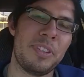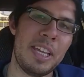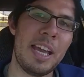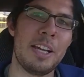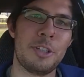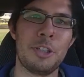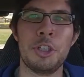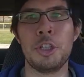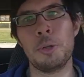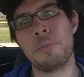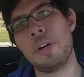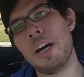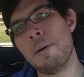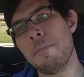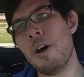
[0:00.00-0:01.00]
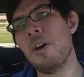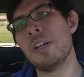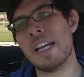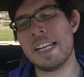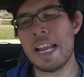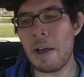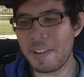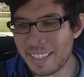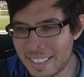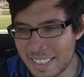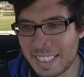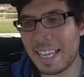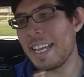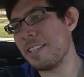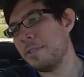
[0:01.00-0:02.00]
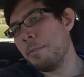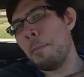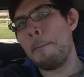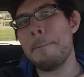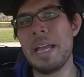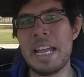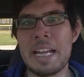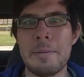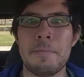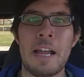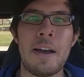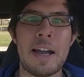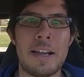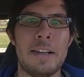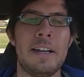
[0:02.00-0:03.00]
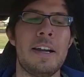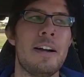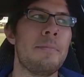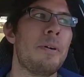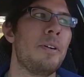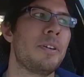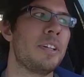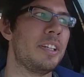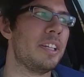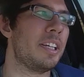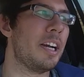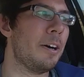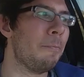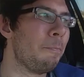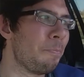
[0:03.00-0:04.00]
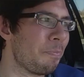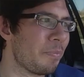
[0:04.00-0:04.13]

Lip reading: Yeah, sure, no problem. Okay, now I get to cancel. Bam, now I'm all good to go.